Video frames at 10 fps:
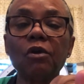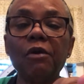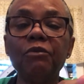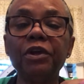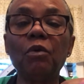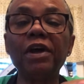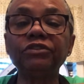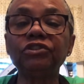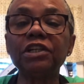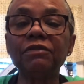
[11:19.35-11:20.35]

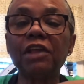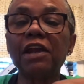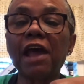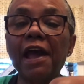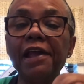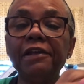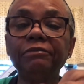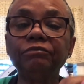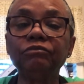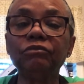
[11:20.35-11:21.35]
requesting that I
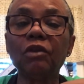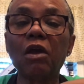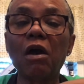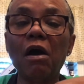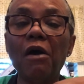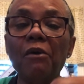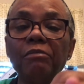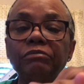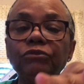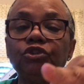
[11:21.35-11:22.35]

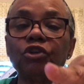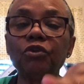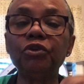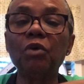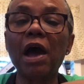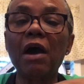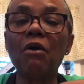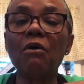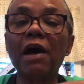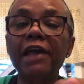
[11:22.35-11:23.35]
show you
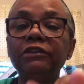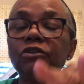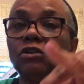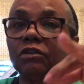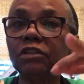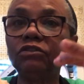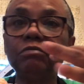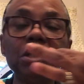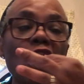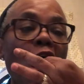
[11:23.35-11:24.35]
how I cook this
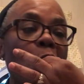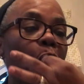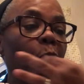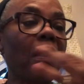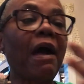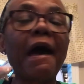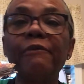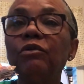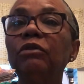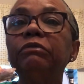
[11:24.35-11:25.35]
meal, I
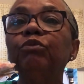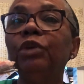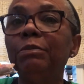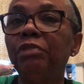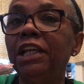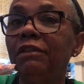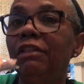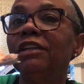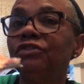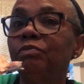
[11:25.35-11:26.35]
will repeat
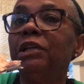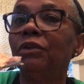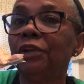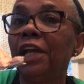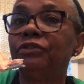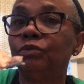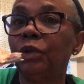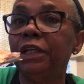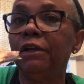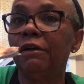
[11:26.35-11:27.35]
this meal next
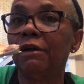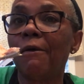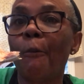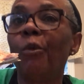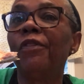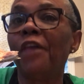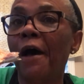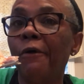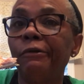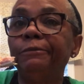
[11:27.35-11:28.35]
week
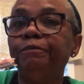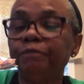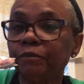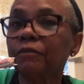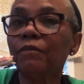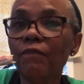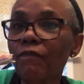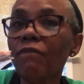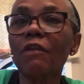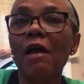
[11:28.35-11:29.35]
without
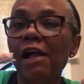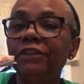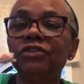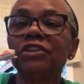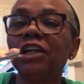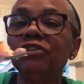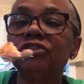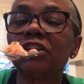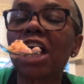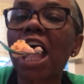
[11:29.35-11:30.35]
hesitation.